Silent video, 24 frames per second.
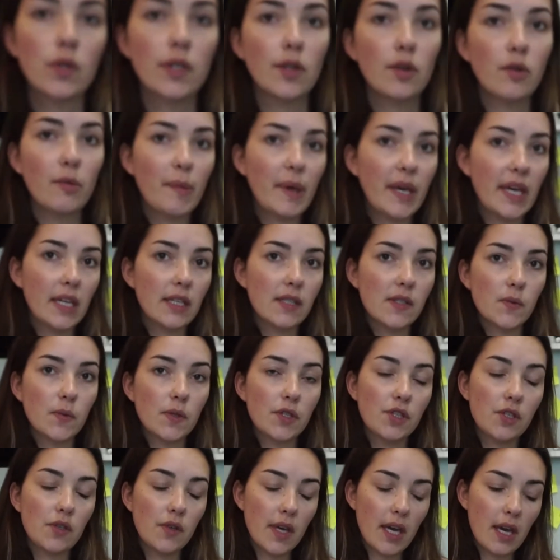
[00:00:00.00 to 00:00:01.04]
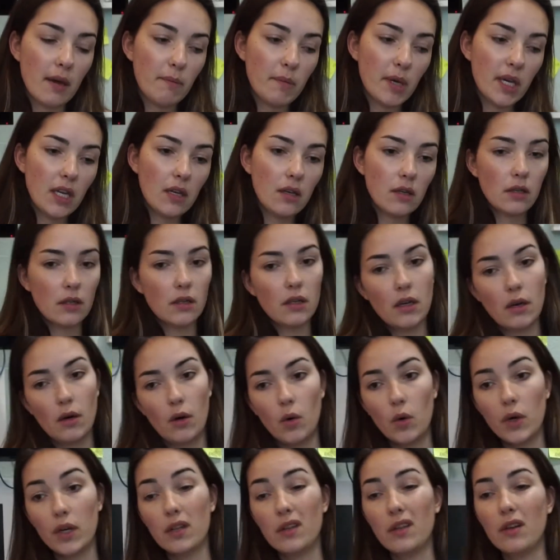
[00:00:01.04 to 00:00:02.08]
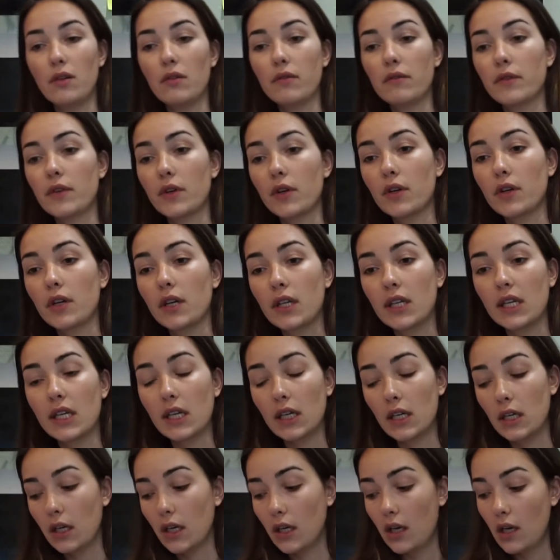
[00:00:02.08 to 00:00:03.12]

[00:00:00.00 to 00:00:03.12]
oil base, which you can paint oil over acrylic.